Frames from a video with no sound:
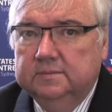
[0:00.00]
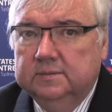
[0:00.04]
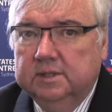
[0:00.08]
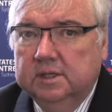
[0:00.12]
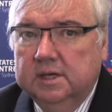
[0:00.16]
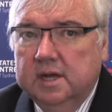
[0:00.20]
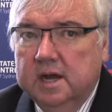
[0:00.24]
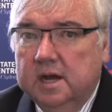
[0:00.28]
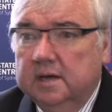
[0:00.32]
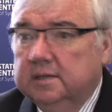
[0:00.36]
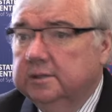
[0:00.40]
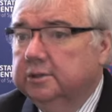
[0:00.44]

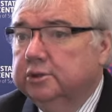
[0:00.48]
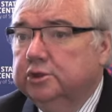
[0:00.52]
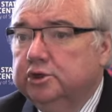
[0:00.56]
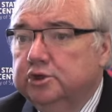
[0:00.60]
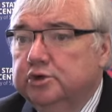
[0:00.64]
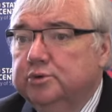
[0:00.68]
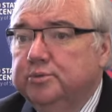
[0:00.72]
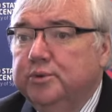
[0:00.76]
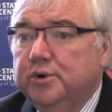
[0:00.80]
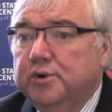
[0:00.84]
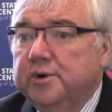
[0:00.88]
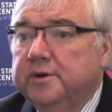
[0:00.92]
cut
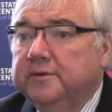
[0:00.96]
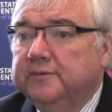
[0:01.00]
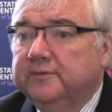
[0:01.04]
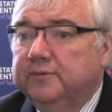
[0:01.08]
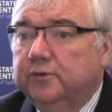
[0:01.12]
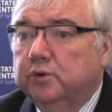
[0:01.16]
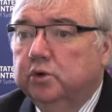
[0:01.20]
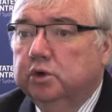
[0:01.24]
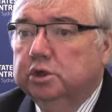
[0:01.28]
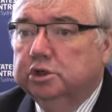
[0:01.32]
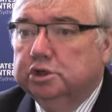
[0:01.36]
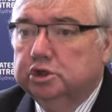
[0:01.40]

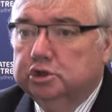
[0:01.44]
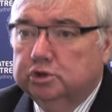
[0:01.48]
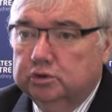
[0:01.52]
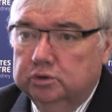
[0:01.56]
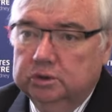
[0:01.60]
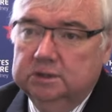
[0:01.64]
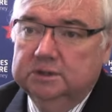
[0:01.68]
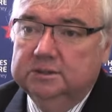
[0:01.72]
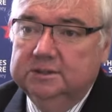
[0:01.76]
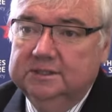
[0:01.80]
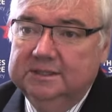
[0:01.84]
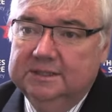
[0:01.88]
$2.4
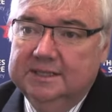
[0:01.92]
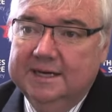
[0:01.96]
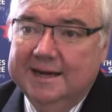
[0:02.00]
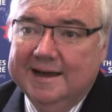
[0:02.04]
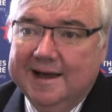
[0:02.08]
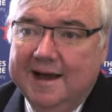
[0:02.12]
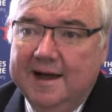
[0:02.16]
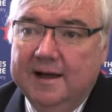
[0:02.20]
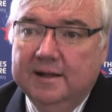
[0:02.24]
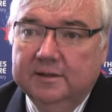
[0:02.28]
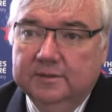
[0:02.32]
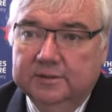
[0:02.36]
trillion
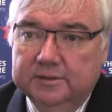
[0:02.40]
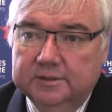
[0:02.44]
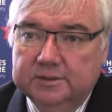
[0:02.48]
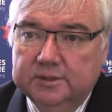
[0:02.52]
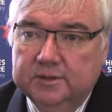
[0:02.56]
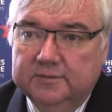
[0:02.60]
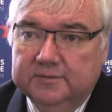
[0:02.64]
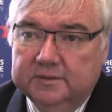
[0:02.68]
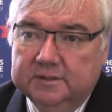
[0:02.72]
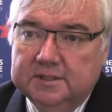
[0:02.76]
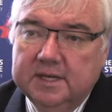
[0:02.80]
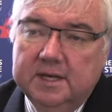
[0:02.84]

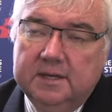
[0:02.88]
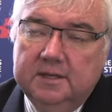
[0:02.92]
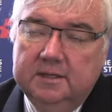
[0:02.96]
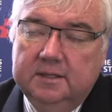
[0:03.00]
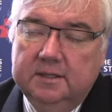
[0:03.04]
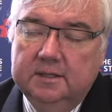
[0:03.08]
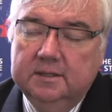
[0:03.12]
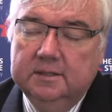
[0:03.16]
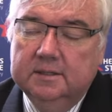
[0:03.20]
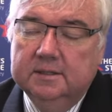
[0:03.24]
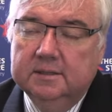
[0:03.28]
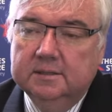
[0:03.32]
over 10
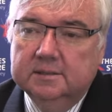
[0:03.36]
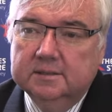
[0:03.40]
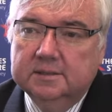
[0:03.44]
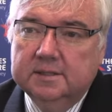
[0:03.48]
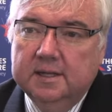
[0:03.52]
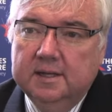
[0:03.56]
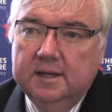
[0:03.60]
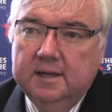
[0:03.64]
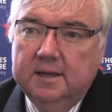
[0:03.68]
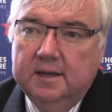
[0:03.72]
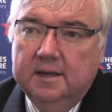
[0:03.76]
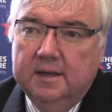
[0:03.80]
years
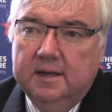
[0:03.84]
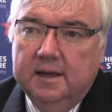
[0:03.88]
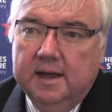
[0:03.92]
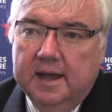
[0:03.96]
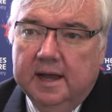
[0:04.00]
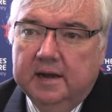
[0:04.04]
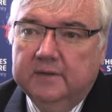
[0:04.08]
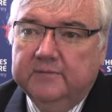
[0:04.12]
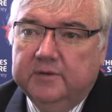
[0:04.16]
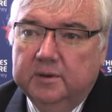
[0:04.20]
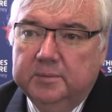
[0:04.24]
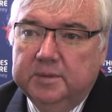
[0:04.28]

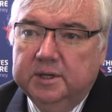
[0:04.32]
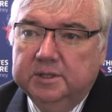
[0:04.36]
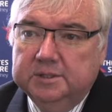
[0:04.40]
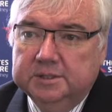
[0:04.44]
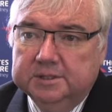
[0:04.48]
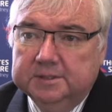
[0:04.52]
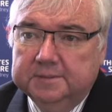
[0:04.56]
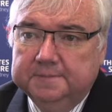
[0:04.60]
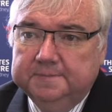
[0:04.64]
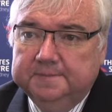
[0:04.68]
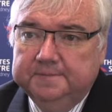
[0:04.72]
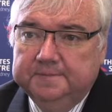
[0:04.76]
out of our
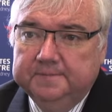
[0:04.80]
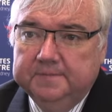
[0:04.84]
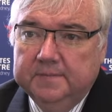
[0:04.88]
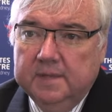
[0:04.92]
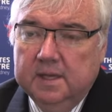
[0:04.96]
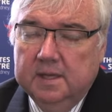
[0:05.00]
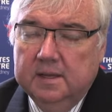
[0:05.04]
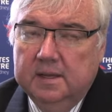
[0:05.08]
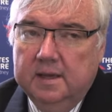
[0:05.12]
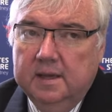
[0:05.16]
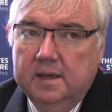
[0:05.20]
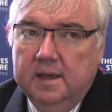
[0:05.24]
budget.
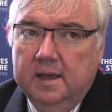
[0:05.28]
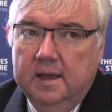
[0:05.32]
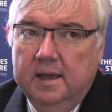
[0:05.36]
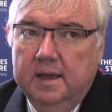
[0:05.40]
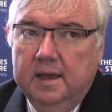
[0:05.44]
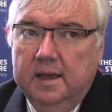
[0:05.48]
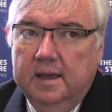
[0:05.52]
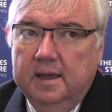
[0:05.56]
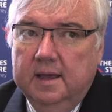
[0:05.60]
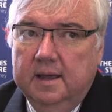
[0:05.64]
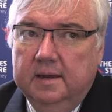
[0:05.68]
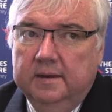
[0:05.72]

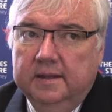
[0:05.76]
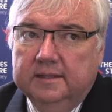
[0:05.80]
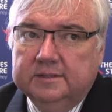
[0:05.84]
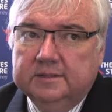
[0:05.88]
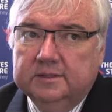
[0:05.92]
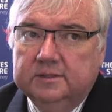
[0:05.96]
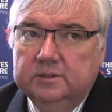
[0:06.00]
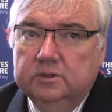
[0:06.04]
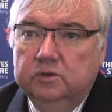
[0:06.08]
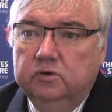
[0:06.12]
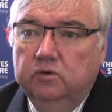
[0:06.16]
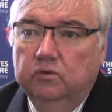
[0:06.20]
And
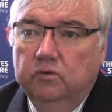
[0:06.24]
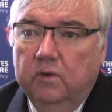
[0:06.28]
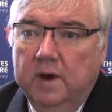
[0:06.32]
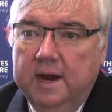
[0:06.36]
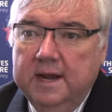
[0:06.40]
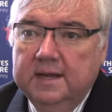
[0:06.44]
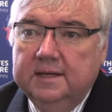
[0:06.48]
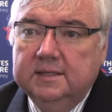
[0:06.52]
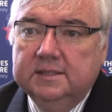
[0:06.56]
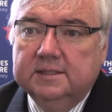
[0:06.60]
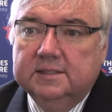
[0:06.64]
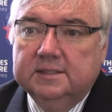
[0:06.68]
that's the
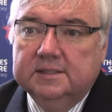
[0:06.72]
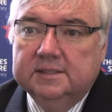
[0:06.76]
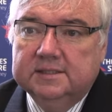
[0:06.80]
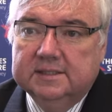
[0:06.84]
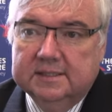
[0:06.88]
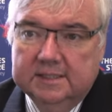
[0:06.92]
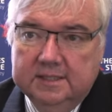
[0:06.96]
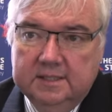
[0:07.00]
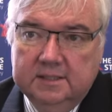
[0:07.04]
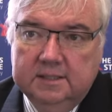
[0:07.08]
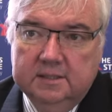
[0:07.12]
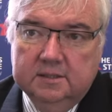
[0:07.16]
greatest
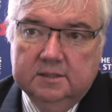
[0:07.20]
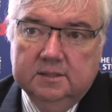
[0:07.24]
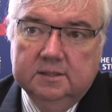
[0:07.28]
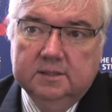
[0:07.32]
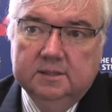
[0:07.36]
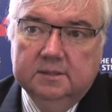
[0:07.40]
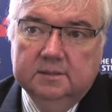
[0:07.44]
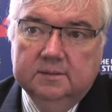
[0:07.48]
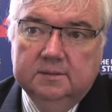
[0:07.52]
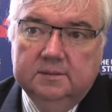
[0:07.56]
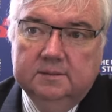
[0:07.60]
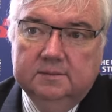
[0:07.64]

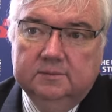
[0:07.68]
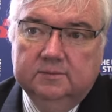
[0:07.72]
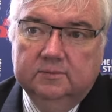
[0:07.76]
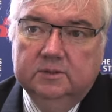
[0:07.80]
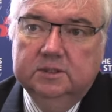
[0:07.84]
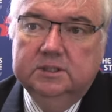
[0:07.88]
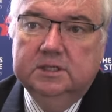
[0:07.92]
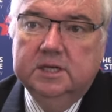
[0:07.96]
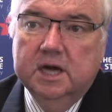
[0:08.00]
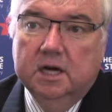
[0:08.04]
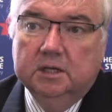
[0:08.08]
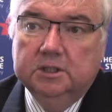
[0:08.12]
single
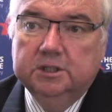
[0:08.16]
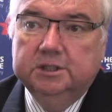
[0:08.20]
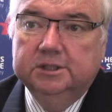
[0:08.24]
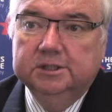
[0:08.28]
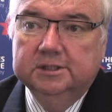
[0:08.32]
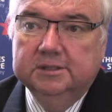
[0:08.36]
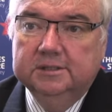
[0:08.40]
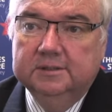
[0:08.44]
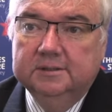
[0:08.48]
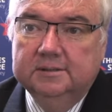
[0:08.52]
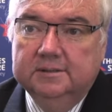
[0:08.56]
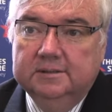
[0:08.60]

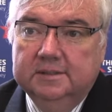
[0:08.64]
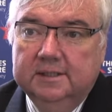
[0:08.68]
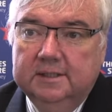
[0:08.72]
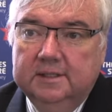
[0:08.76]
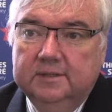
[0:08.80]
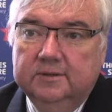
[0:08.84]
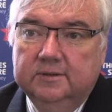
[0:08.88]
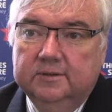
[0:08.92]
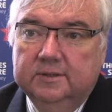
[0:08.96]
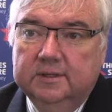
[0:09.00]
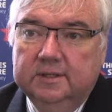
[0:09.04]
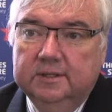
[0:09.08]
reduction,
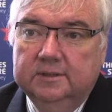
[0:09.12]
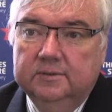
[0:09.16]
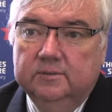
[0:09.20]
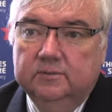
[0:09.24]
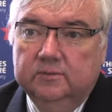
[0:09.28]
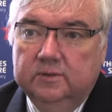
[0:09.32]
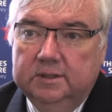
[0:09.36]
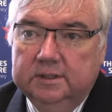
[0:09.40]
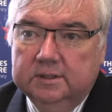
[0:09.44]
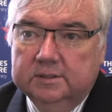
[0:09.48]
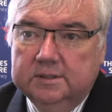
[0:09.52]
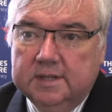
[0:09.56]
either in
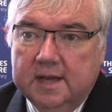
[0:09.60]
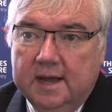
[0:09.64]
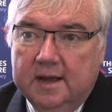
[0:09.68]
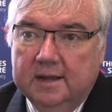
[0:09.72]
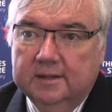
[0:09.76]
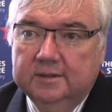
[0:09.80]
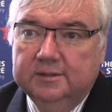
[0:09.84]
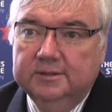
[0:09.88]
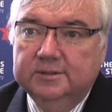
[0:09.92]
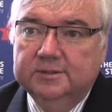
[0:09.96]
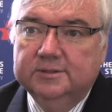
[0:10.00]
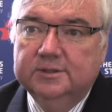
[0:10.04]
real
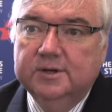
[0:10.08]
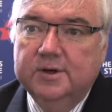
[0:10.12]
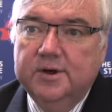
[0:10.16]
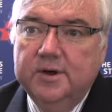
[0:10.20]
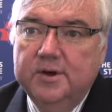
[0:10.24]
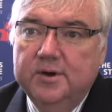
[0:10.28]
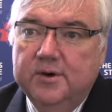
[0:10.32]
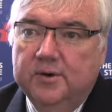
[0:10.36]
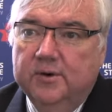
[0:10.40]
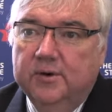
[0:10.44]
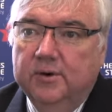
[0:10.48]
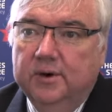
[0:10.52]
dollars
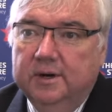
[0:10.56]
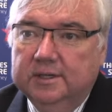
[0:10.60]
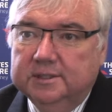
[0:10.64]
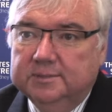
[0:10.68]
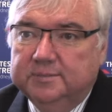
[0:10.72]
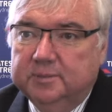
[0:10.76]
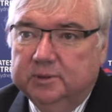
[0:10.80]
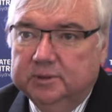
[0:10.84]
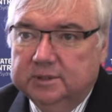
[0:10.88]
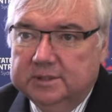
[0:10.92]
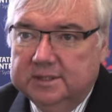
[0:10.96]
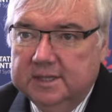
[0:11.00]
or as
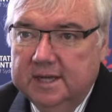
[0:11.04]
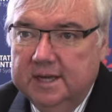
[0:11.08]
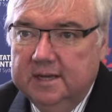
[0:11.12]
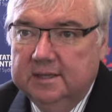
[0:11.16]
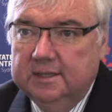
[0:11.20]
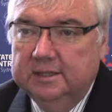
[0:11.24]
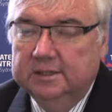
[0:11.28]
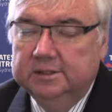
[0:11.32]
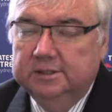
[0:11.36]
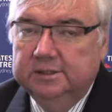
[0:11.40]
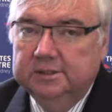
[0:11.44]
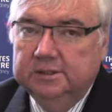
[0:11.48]

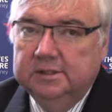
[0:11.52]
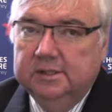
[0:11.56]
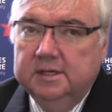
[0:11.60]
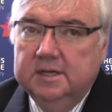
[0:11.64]
percentage